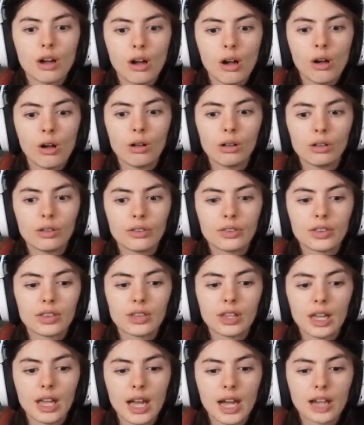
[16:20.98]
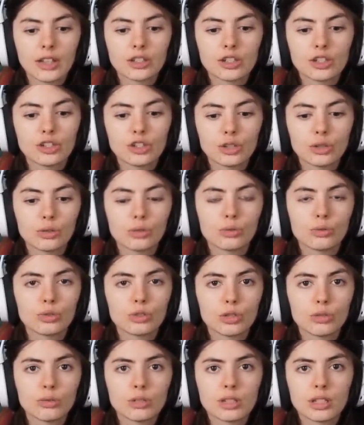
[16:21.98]
all that they had to do
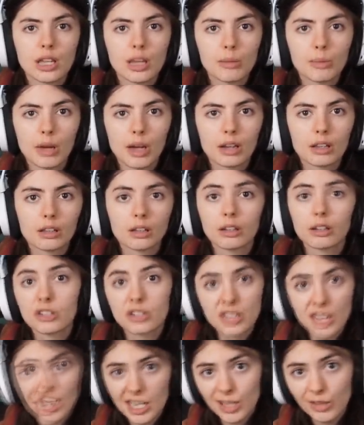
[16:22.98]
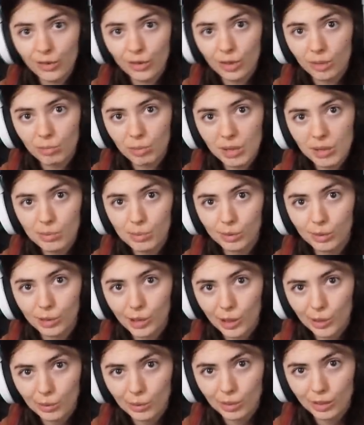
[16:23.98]
to escape out of there. Sucks for the people
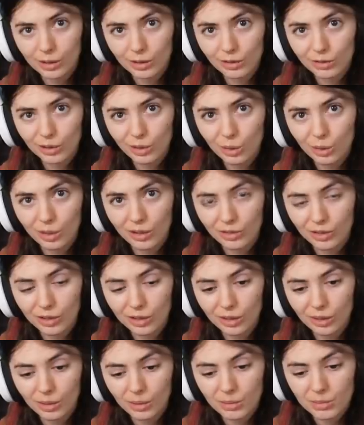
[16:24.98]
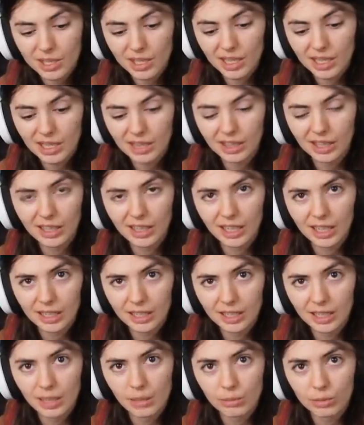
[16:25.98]
lower on the floor, if you know what I'm saying. They gotta
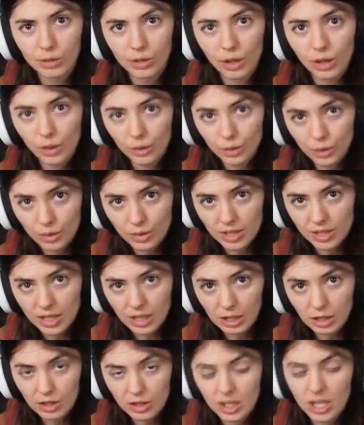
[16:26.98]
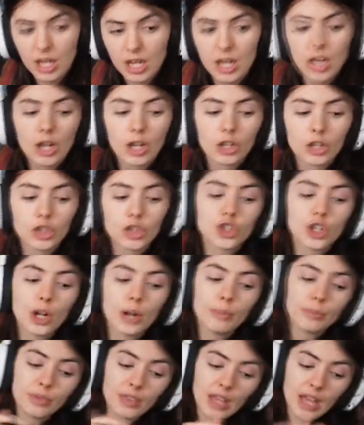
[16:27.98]
climb all those stairs,
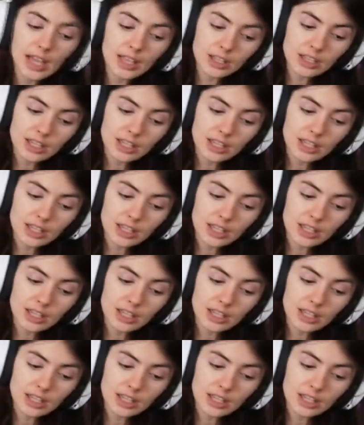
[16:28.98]
jump that